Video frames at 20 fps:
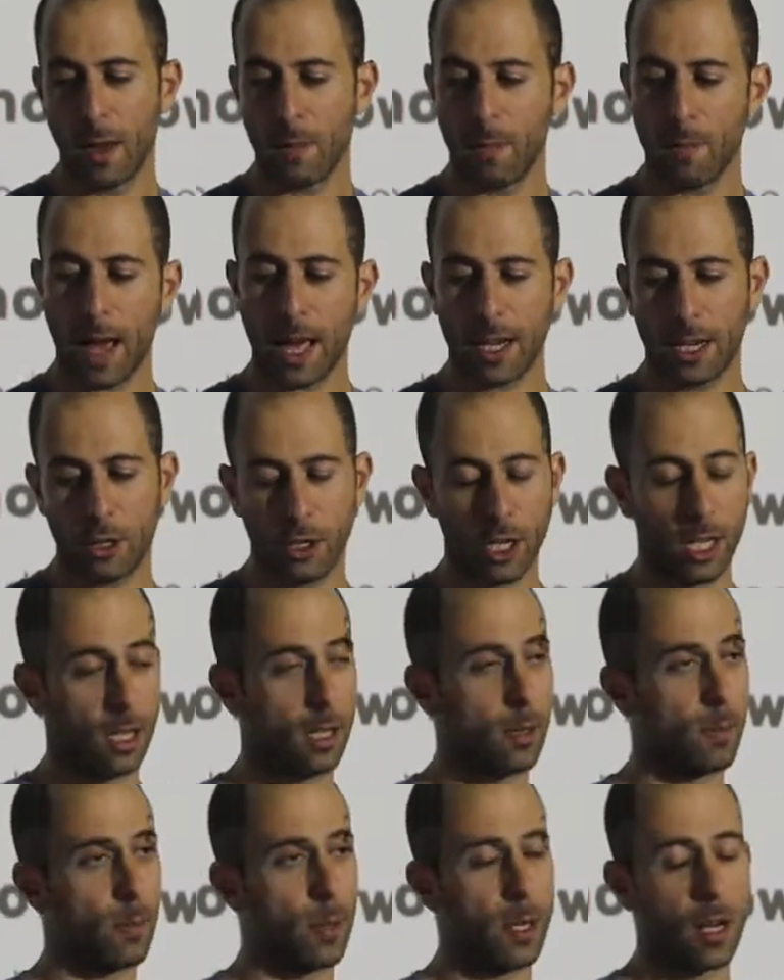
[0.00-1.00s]
managing
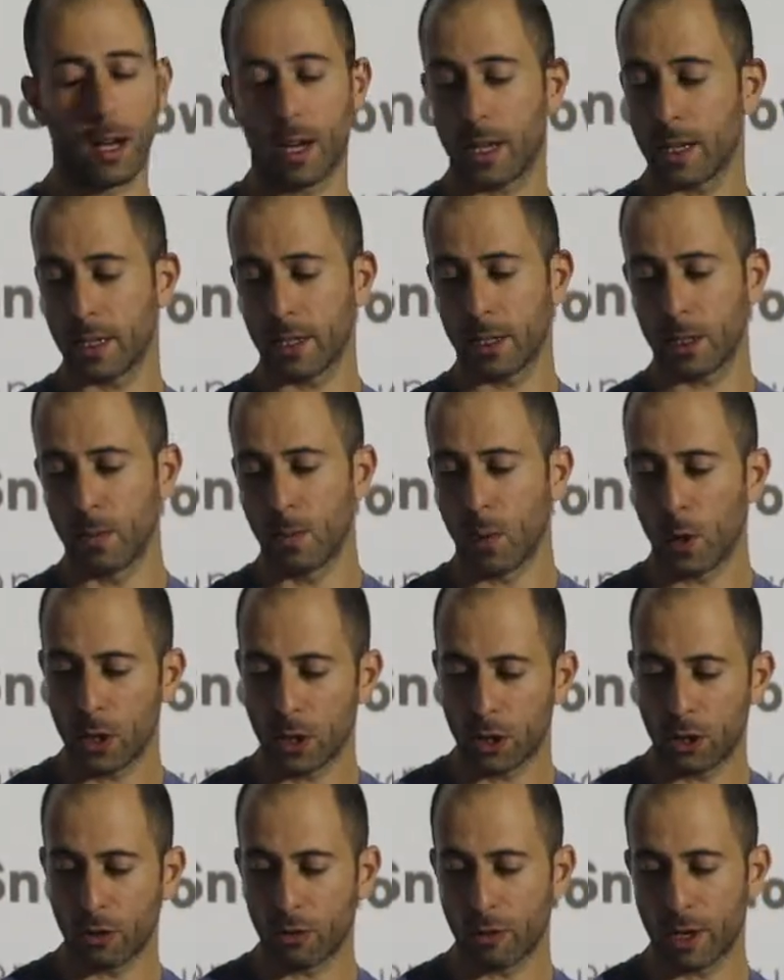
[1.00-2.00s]
compliance,
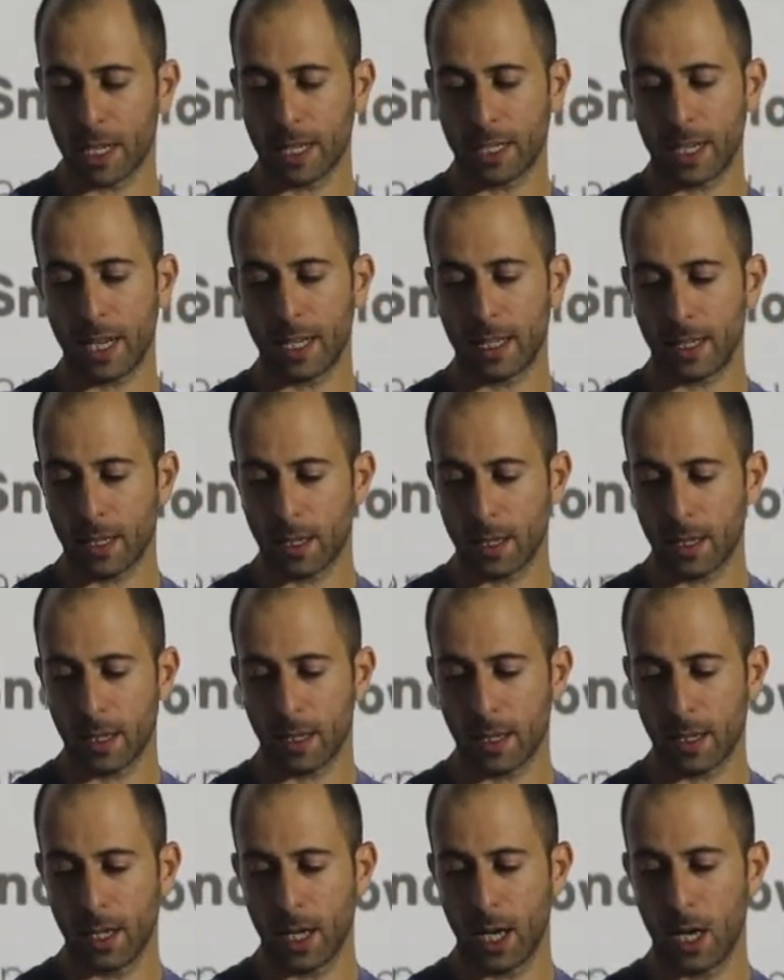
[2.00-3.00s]
monitoring
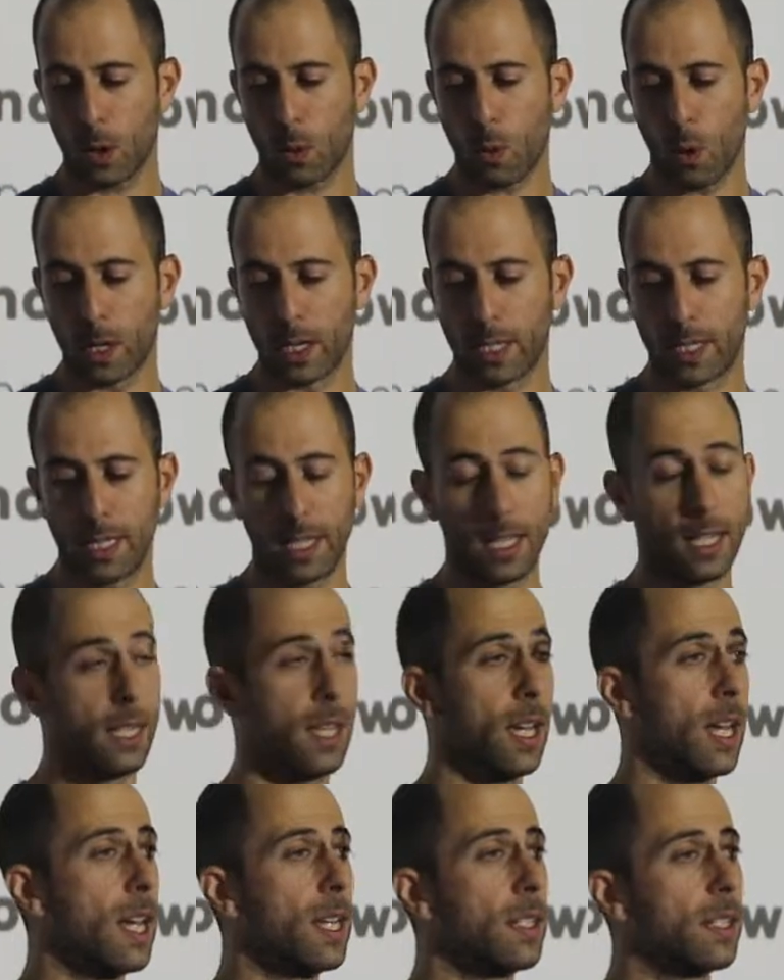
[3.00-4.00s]
data quality,
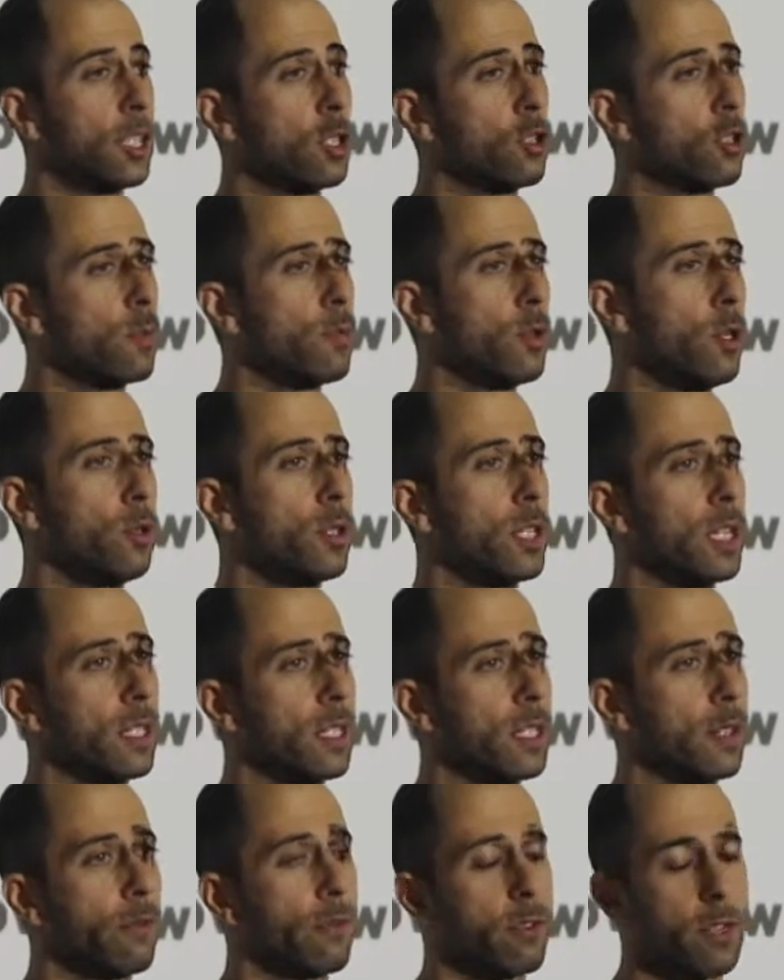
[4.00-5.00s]

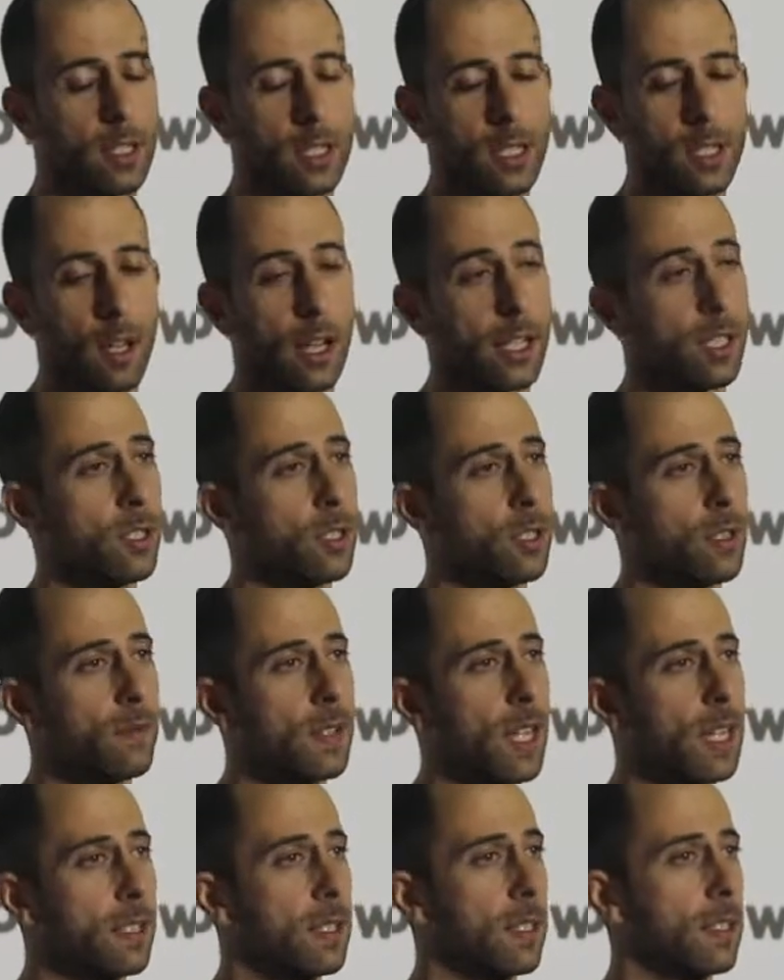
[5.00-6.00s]
distributing different slices of
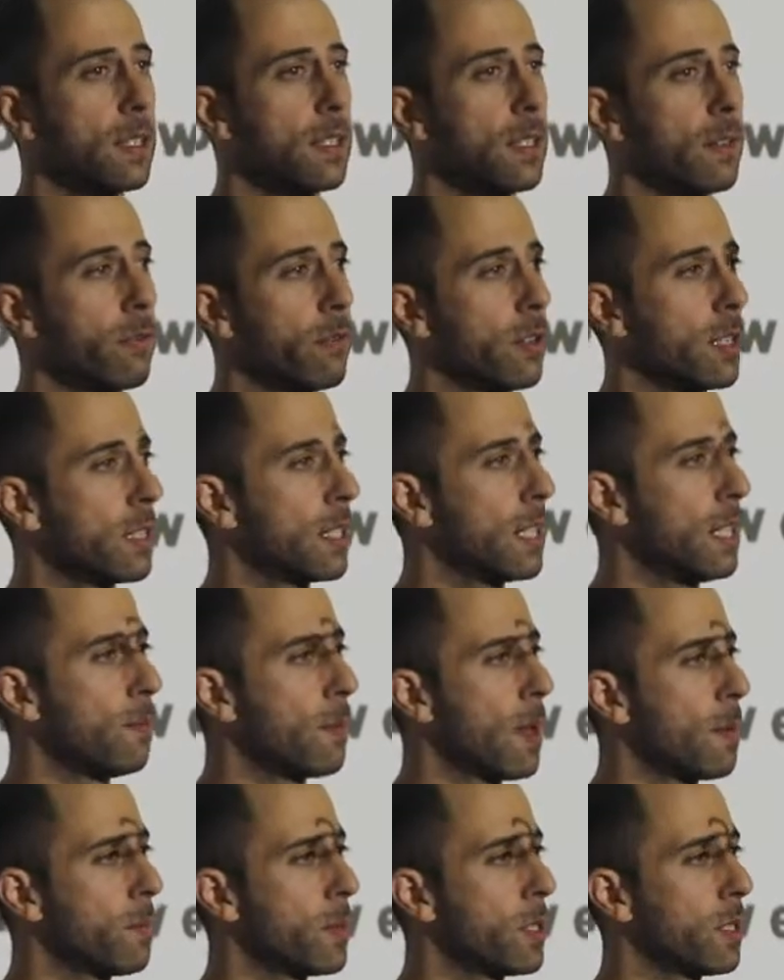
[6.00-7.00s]
data to different team
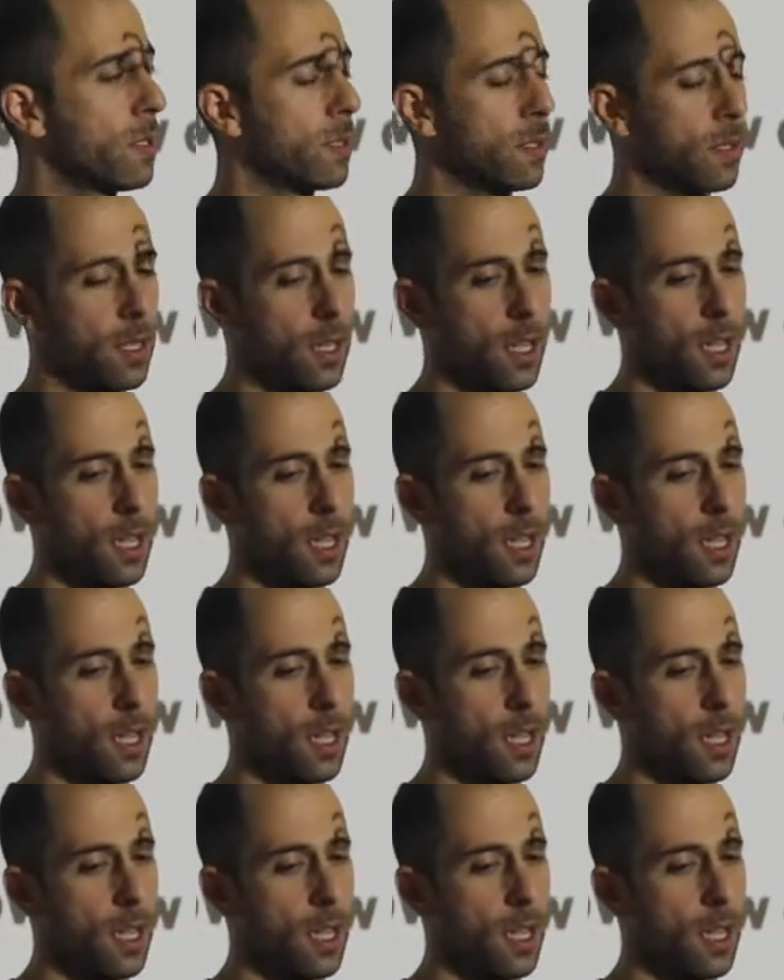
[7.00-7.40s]
members.